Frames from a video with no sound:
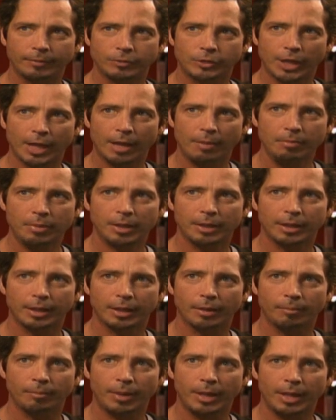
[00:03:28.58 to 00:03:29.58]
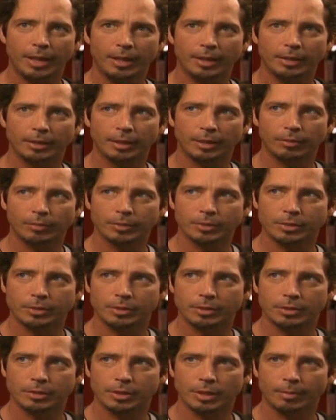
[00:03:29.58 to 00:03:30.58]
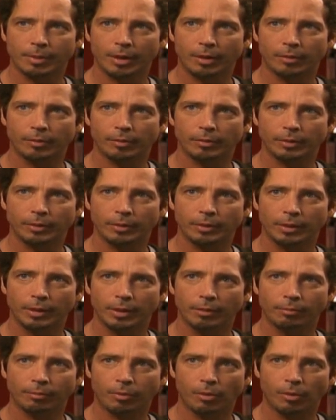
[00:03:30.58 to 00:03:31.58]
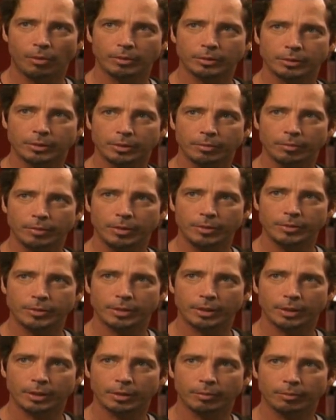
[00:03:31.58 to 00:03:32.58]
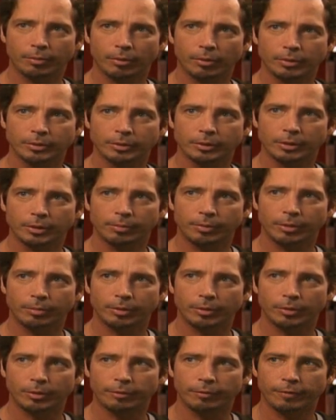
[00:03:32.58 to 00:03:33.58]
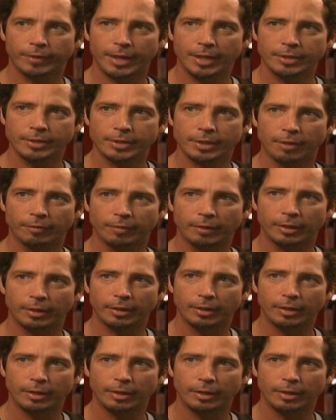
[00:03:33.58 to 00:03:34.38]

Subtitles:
championing a band that was just somehow important to music and important to the people who were fans of it.